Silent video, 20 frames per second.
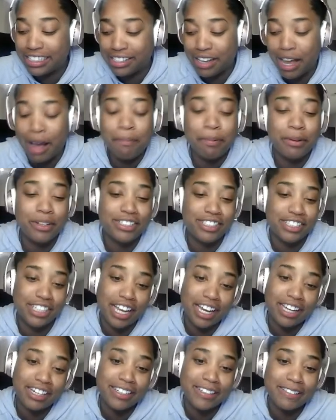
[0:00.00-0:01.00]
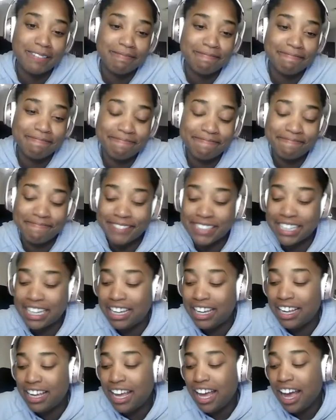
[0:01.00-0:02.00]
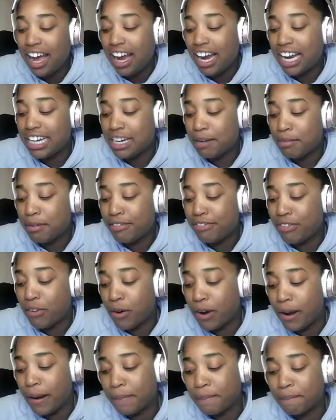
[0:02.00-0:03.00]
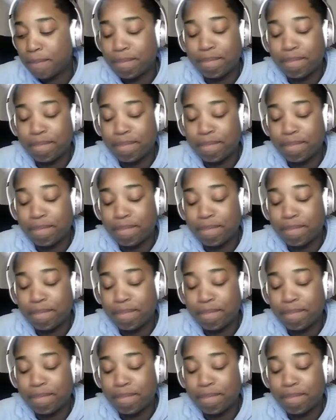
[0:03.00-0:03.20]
So I appreciate it. All right, number 4.